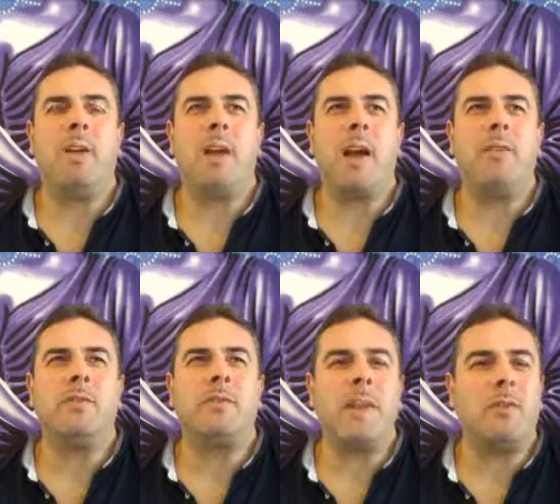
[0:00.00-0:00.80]
I
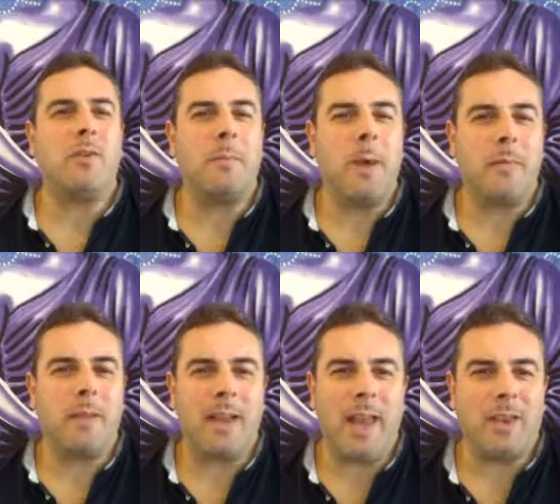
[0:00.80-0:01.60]
used to make
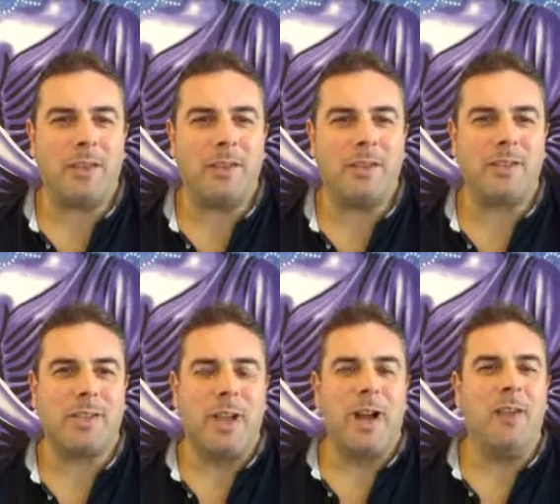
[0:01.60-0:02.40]

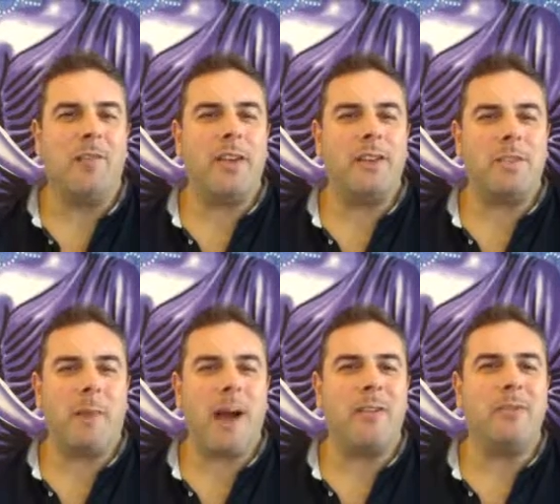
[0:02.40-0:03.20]
collections of
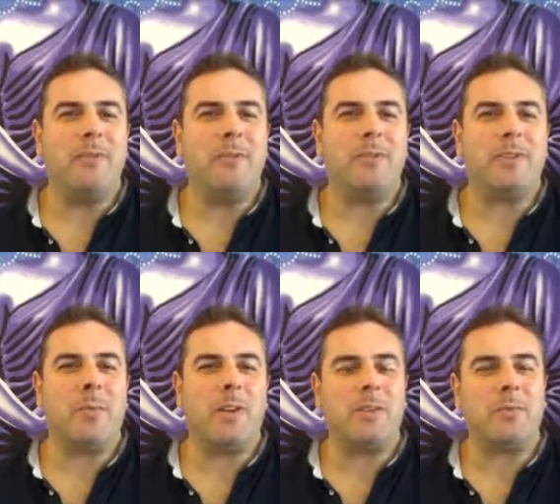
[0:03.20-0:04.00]
inspiring music,
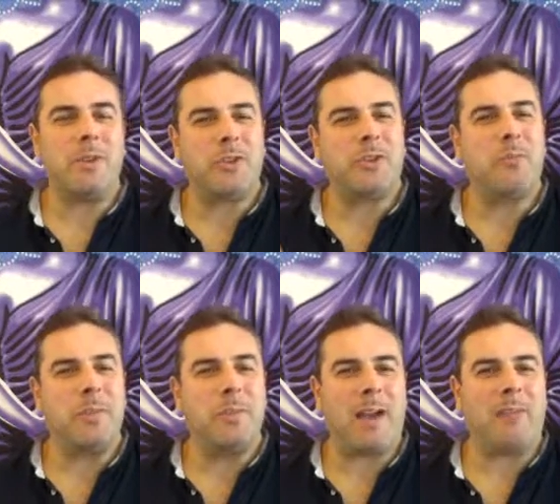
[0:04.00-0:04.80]
ones which took me
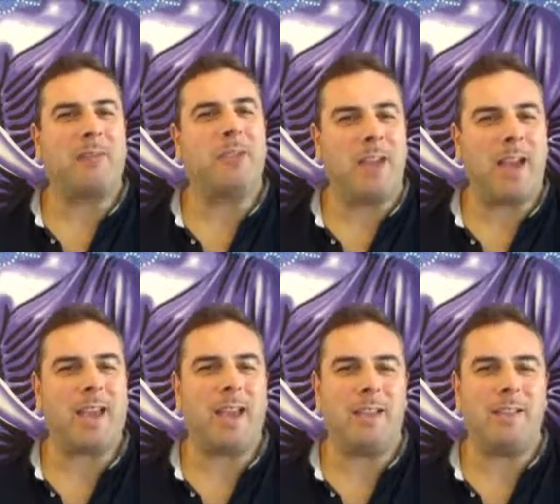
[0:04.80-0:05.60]
back through the
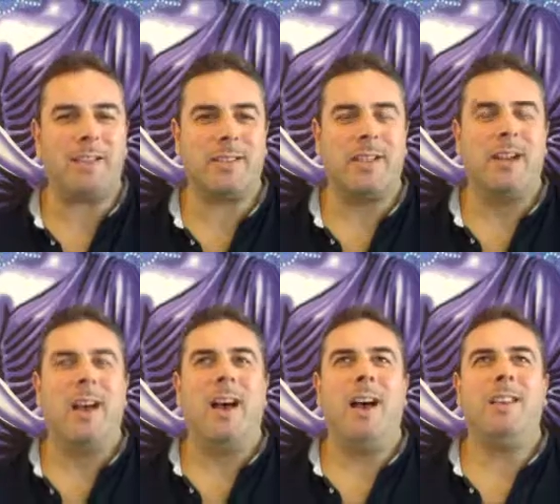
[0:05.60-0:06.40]
decades
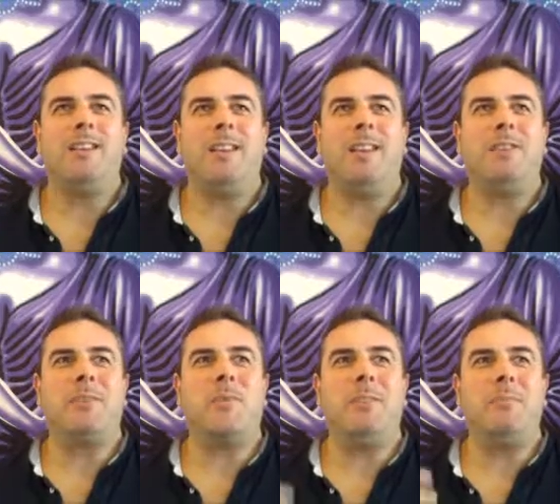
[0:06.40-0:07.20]
and
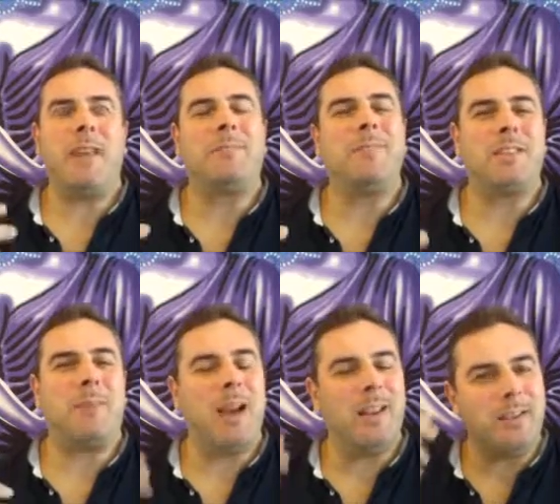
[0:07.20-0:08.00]
each one made me
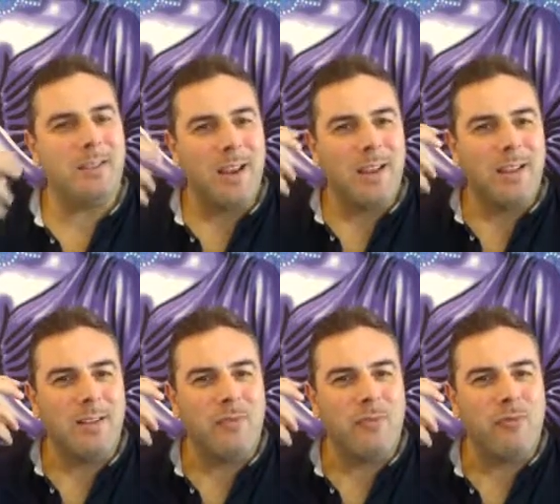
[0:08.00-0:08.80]
smile and
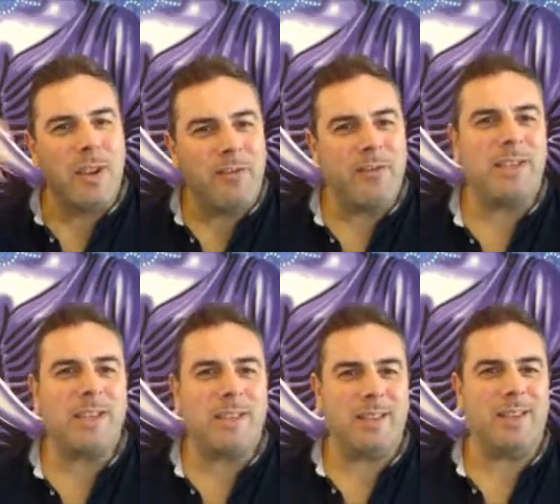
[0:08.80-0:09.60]

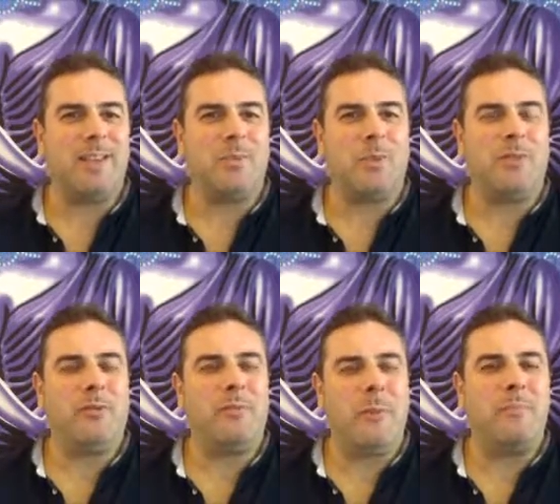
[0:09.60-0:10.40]
revisit these
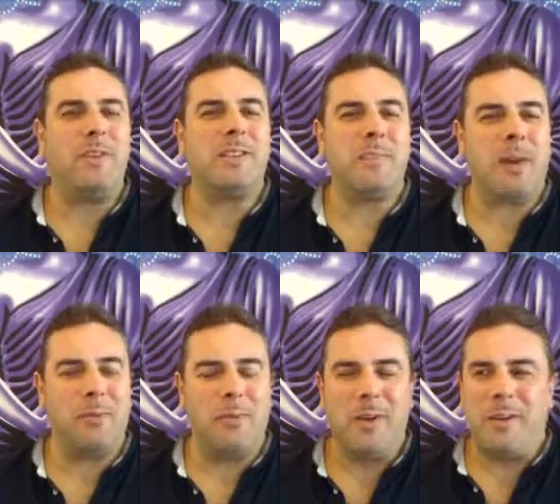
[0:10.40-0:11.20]
wonderful memories
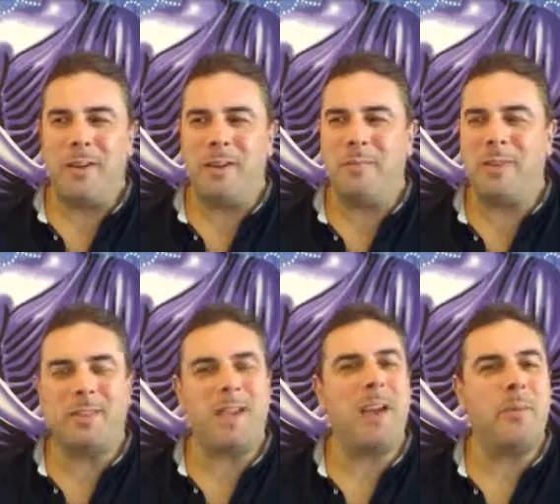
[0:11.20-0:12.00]
about um, the
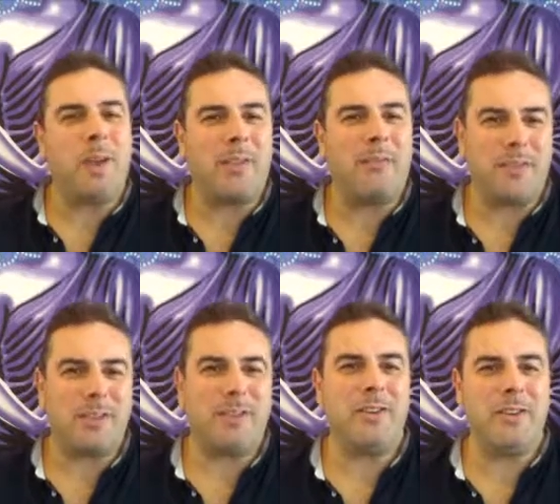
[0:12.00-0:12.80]
time when I
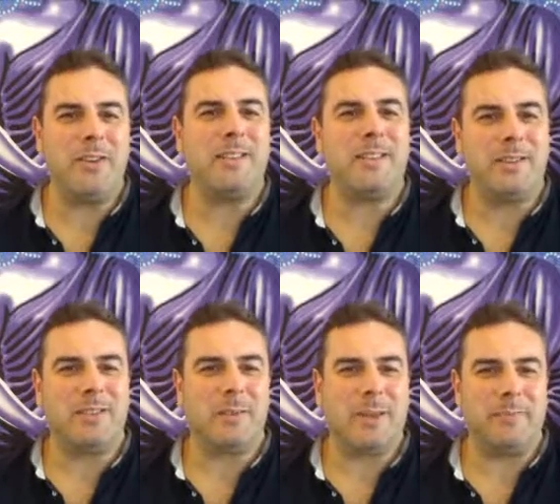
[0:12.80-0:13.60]
first listened
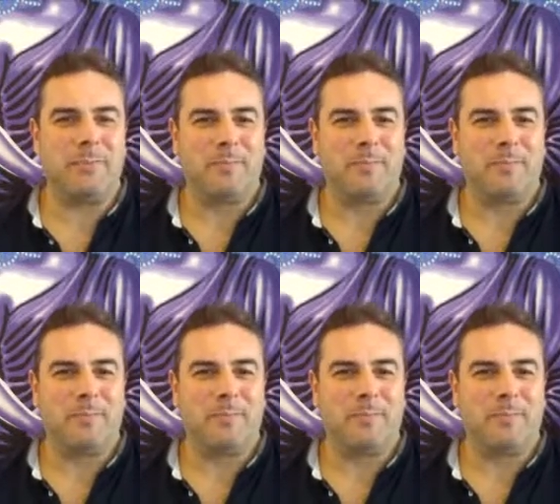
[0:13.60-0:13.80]
to it.